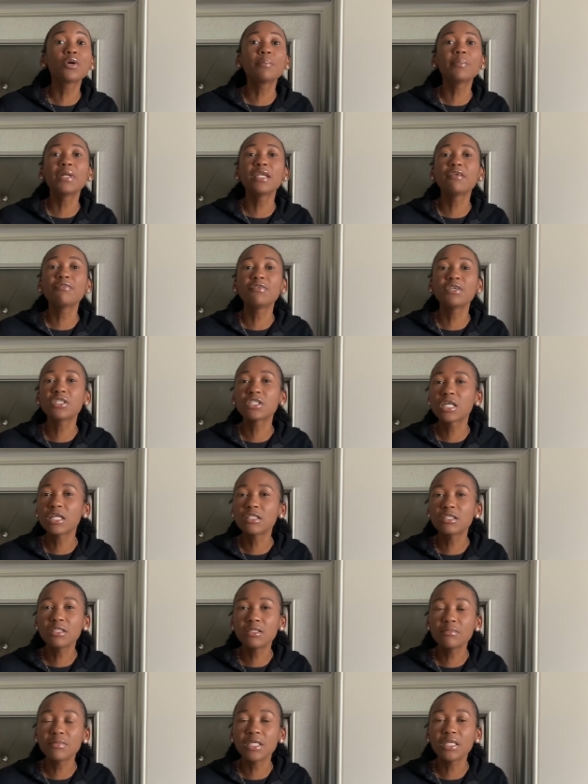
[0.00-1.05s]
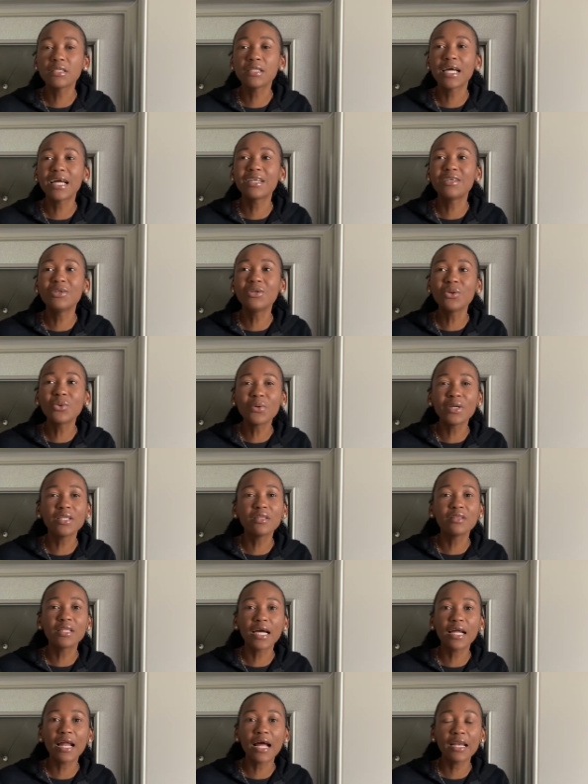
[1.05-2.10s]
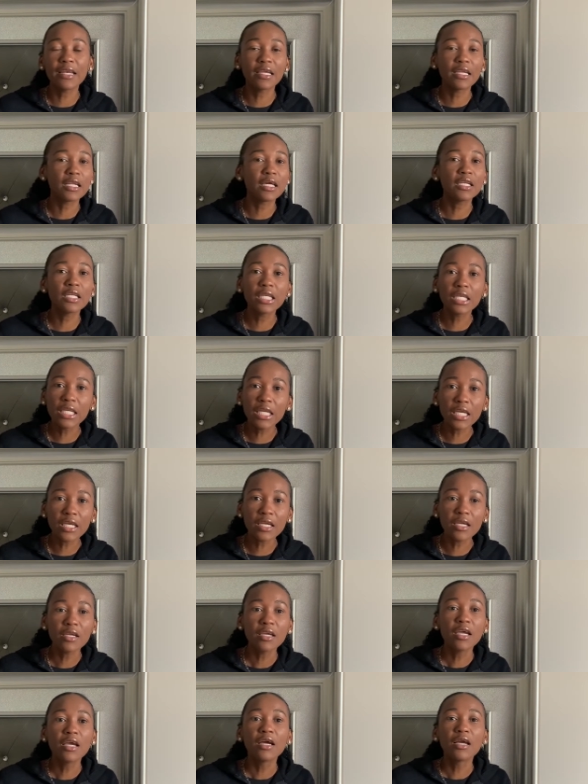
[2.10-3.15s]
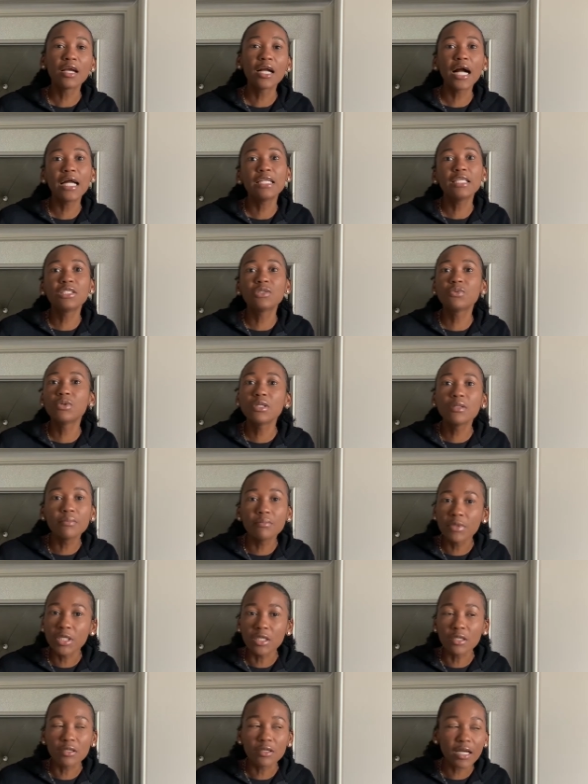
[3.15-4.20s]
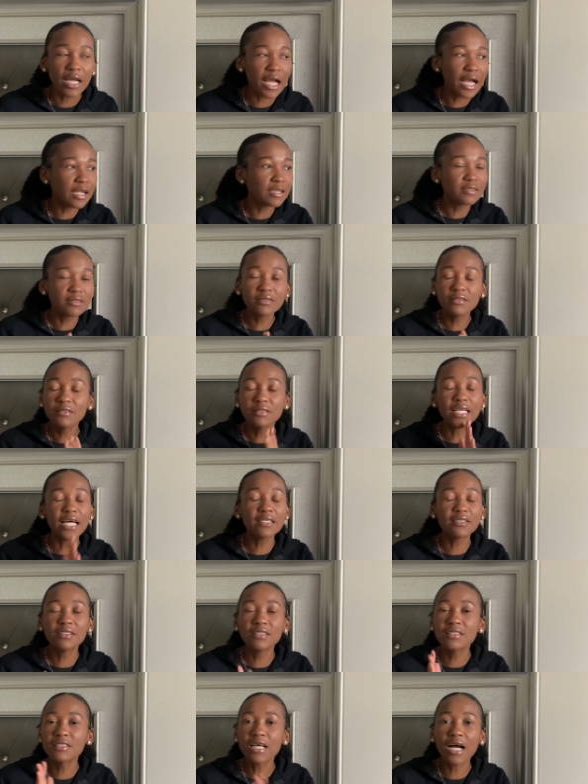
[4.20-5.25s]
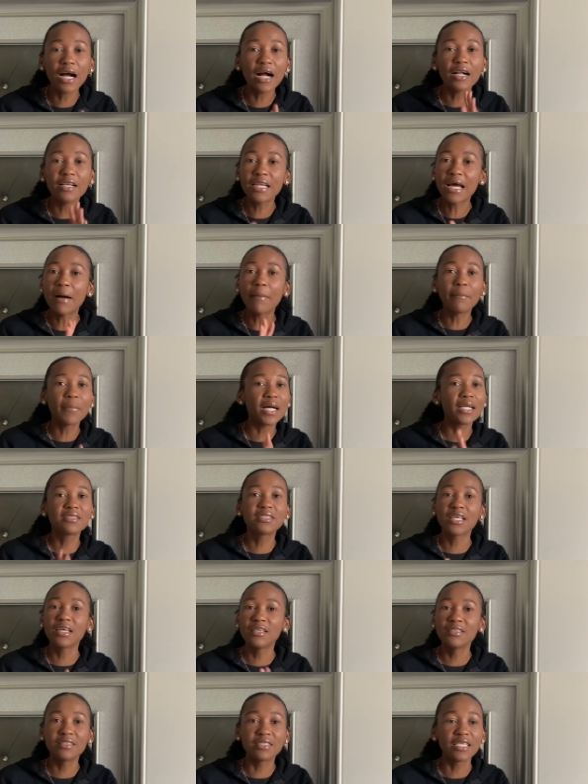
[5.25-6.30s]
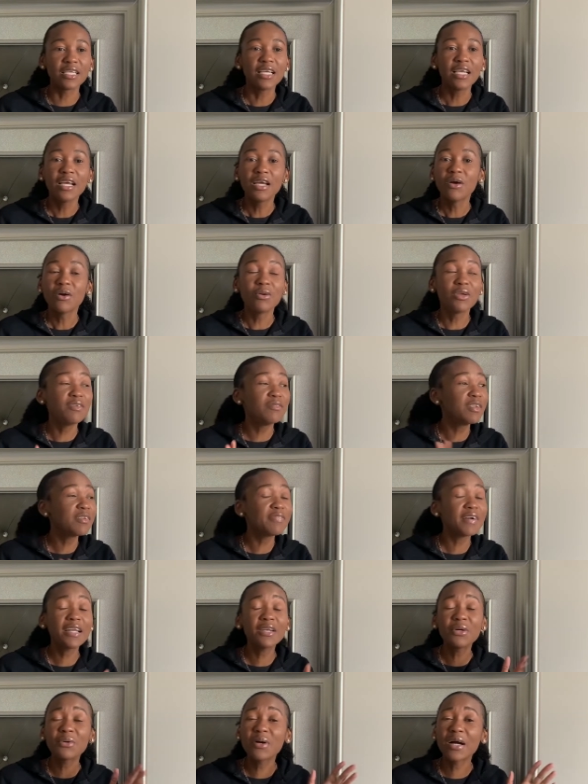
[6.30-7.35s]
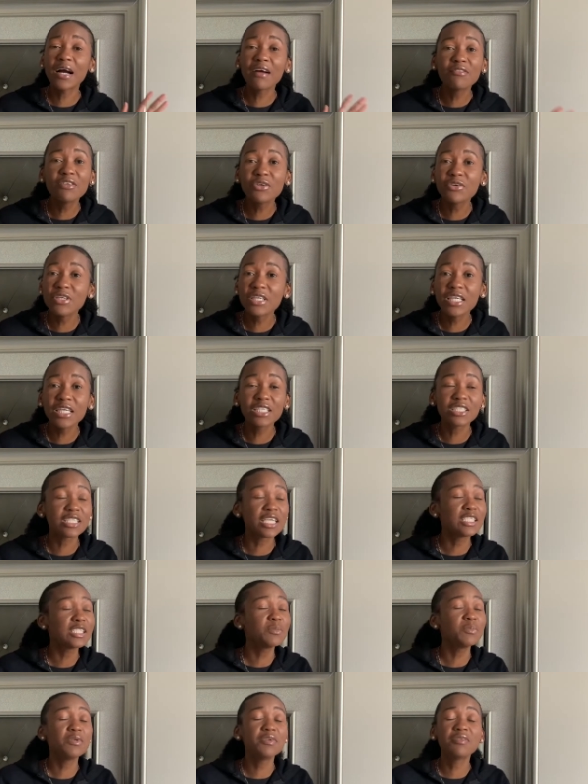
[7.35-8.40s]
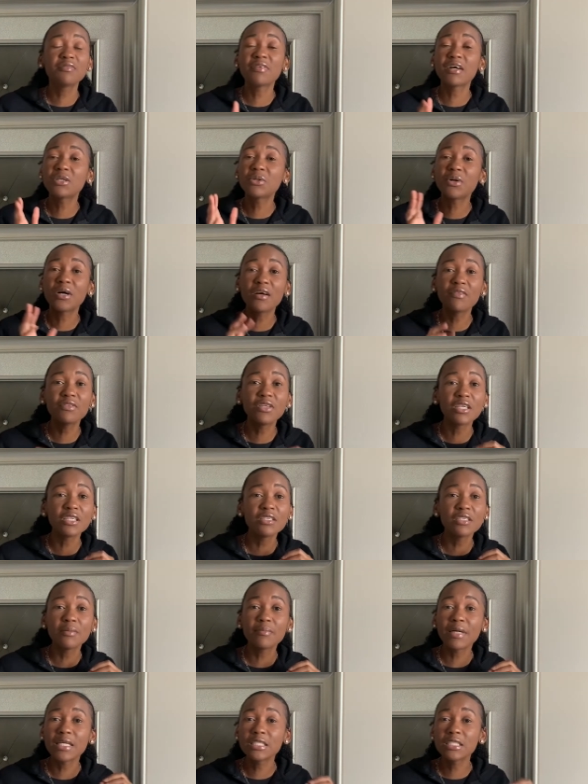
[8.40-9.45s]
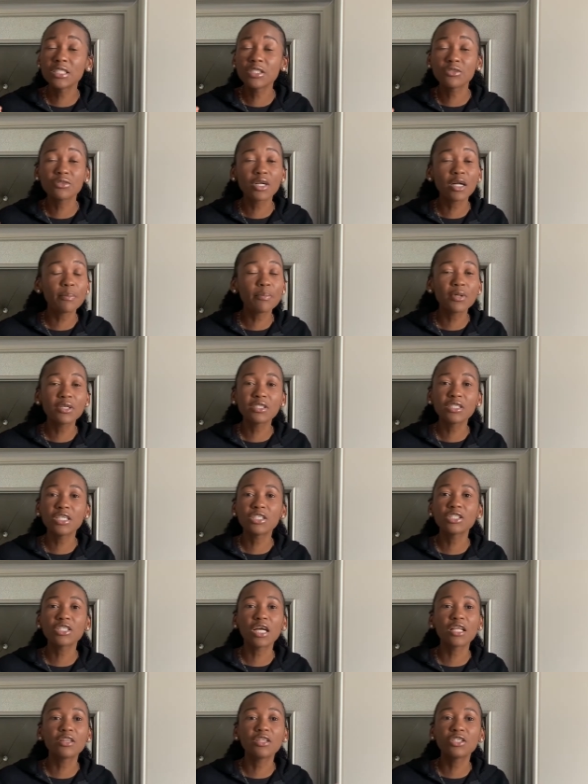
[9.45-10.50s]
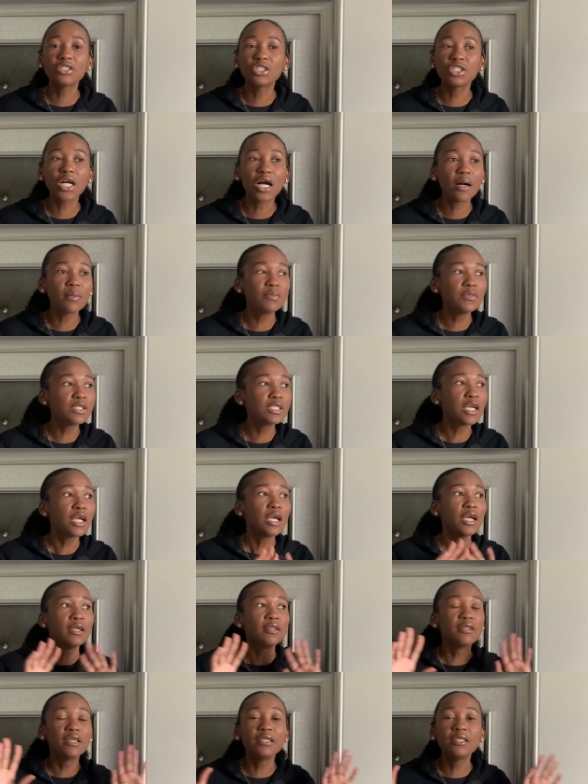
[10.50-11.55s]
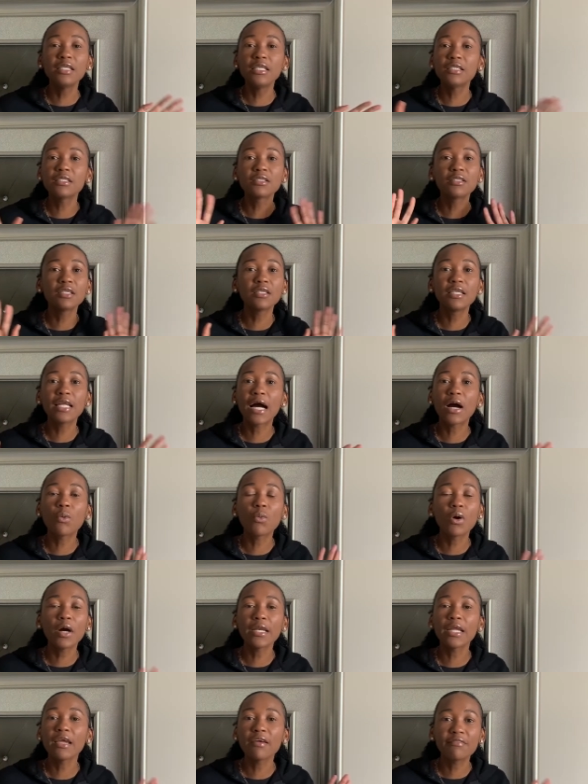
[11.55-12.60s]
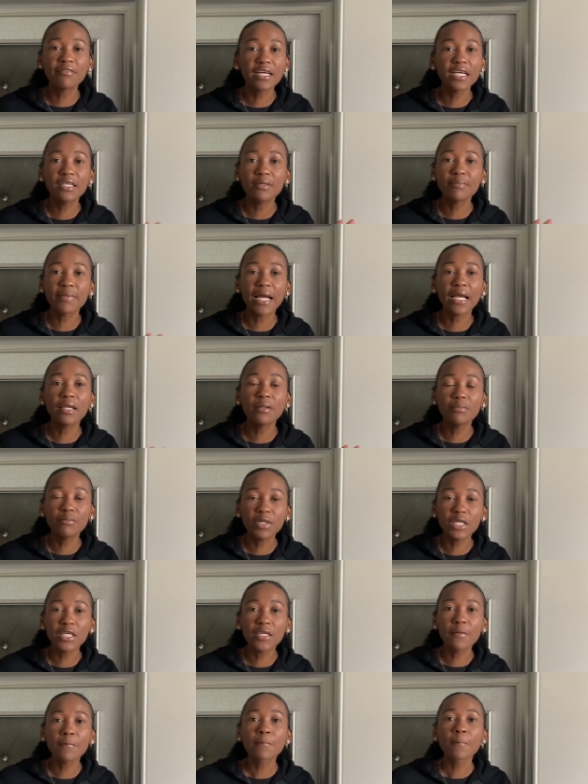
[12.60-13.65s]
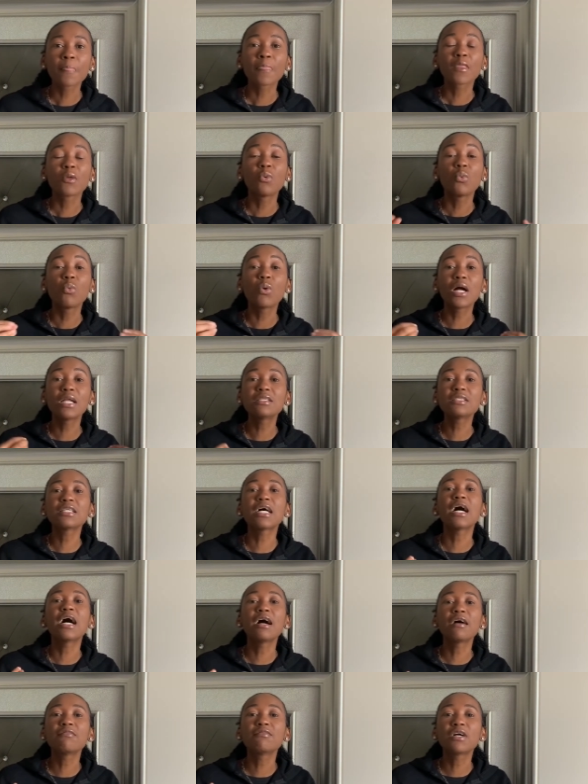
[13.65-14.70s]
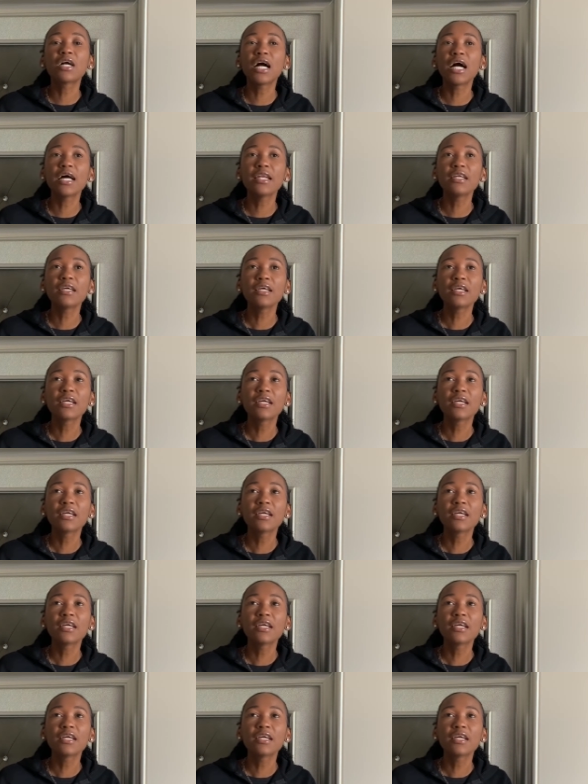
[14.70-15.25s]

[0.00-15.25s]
beneficial to me than knowing that at the end of the day god is with me and that is all that matters even if i don't have the relationship even if i don't have the, the material possession the jobs the this the that whatever it might be once i have god